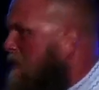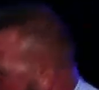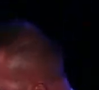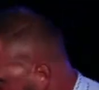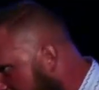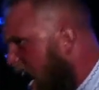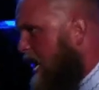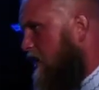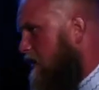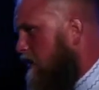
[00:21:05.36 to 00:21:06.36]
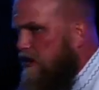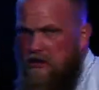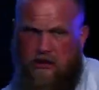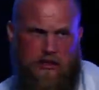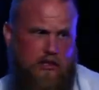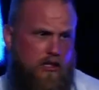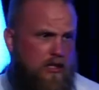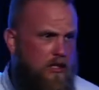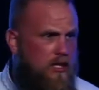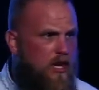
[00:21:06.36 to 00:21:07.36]
in me today.
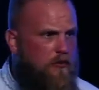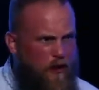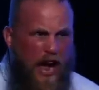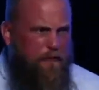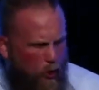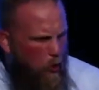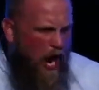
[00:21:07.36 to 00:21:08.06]
Fight for